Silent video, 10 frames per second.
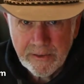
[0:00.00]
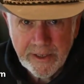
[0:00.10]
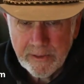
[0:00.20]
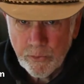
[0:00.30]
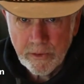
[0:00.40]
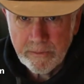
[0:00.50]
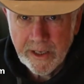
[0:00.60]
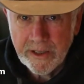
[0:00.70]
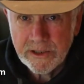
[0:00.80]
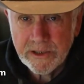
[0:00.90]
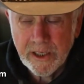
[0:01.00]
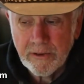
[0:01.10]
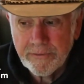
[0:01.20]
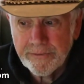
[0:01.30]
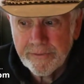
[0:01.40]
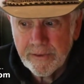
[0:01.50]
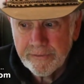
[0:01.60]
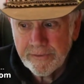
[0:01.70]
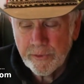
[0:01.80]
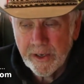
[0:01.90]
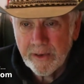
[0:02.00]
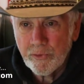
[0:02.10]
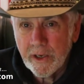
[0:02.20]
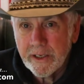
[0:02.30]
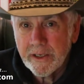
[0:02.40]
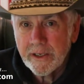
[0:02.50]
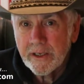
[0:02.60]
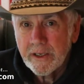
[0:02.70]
that one by itself, from what I've read,